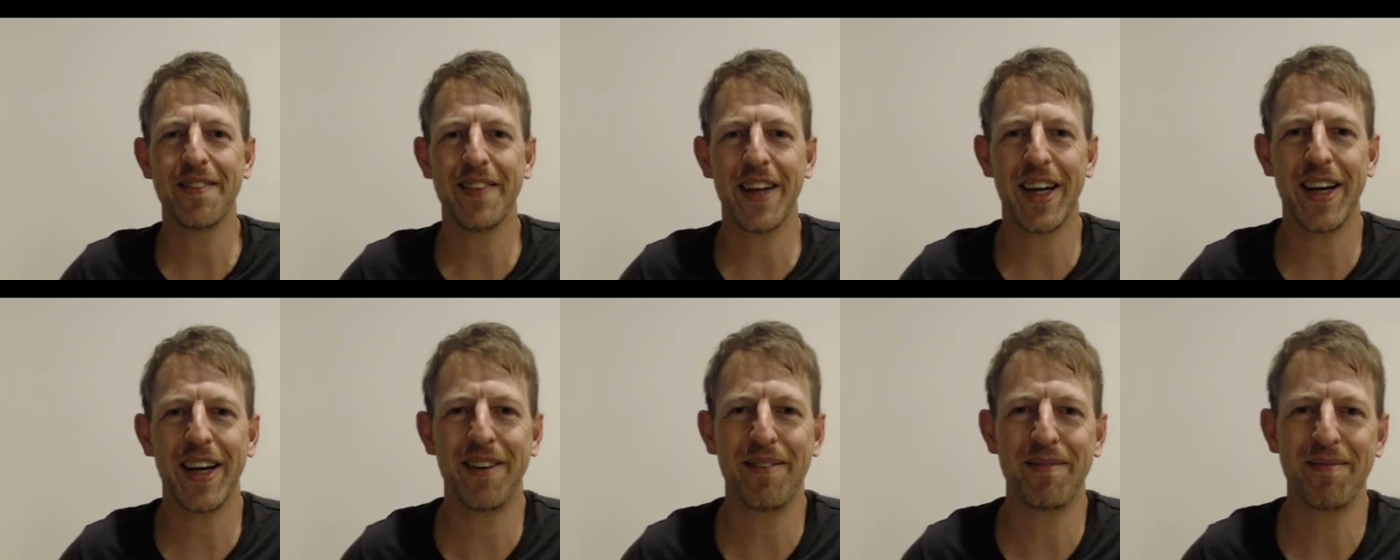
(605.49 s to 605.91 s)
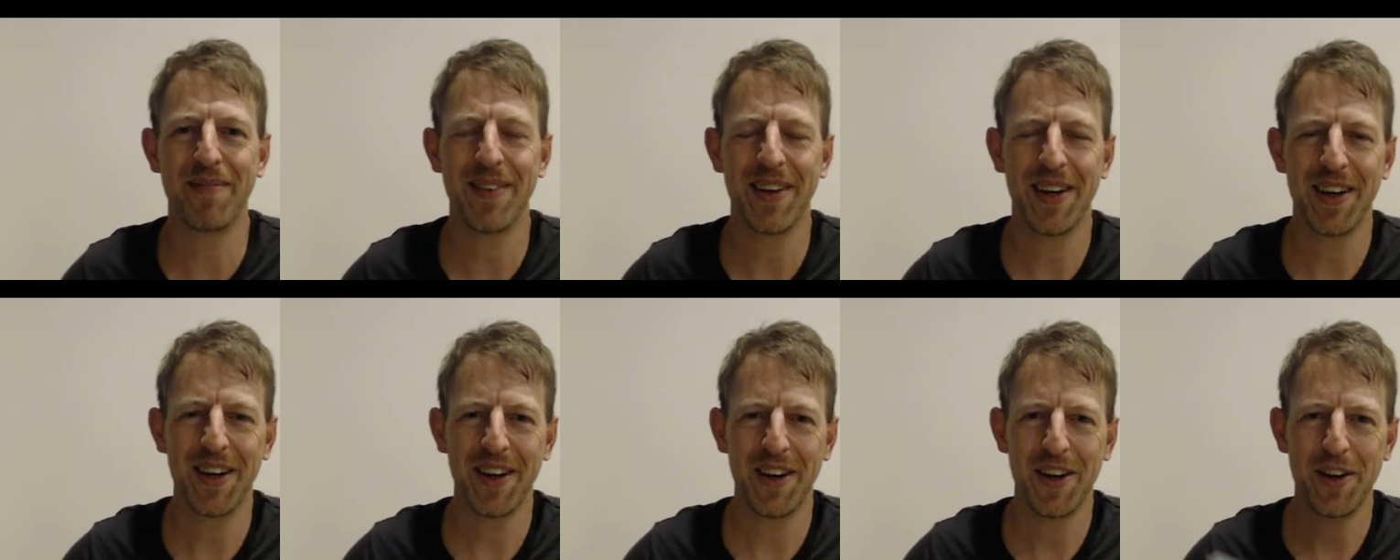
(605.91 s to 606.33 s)
then
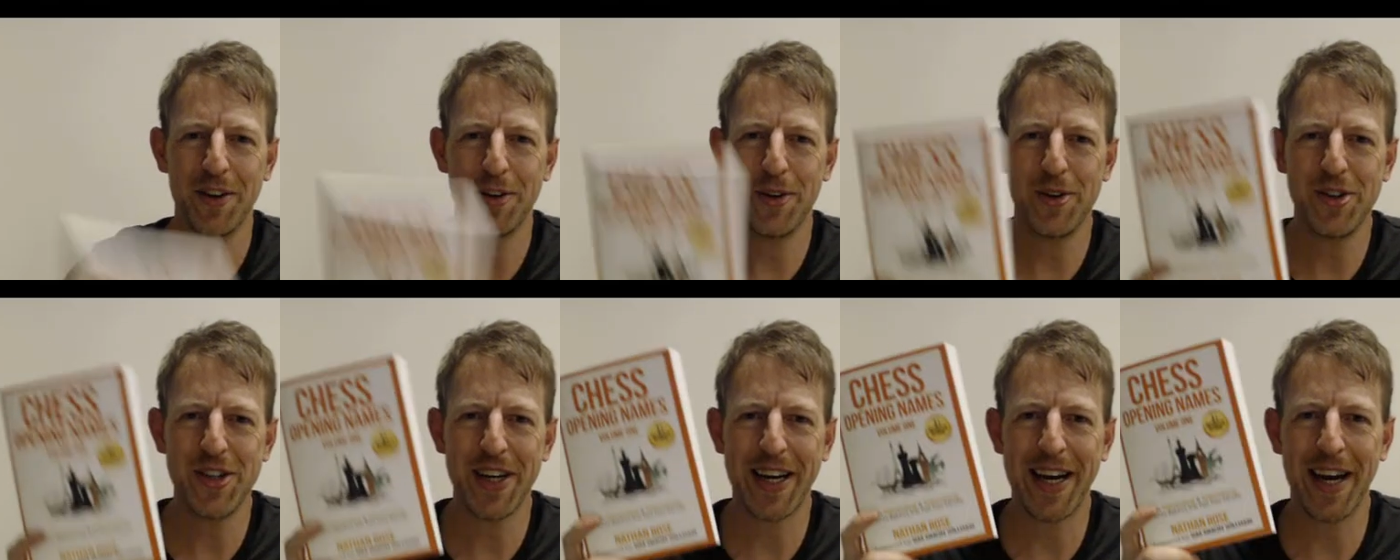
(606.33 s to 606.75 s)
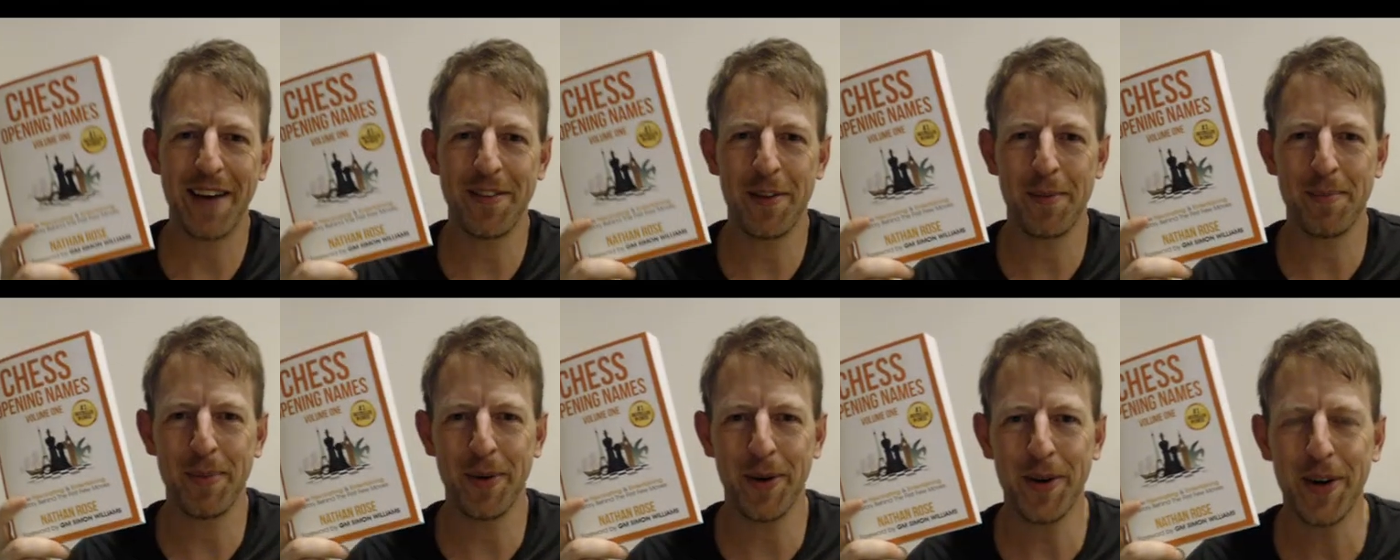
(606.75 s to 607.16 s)
do check out
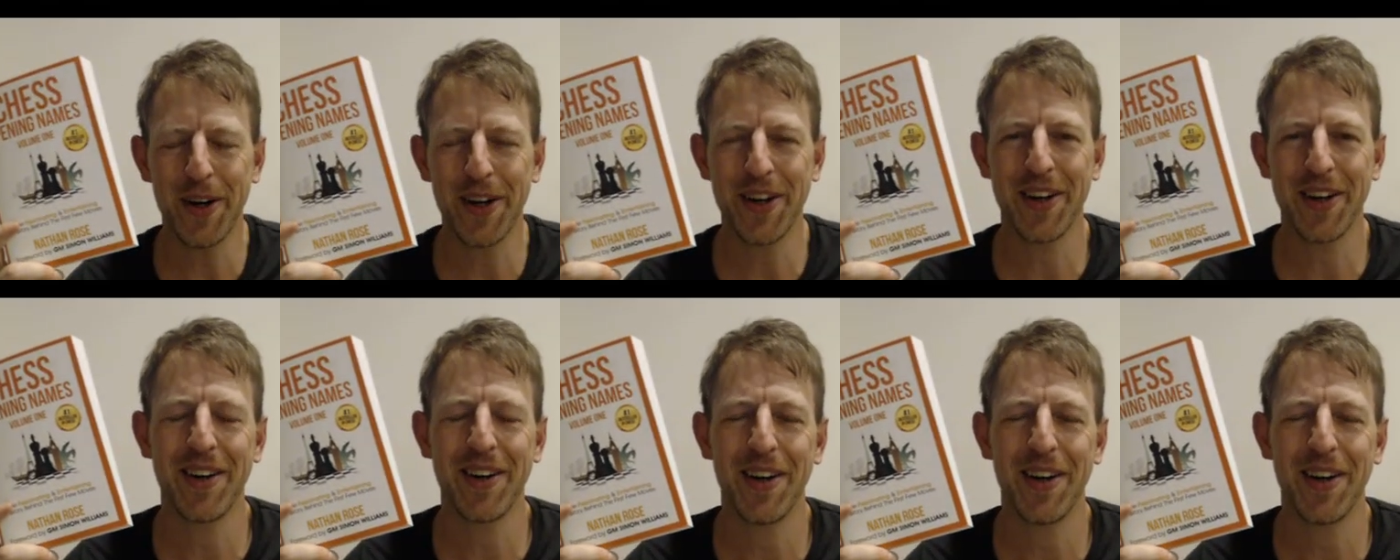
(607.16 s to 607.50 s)
the book.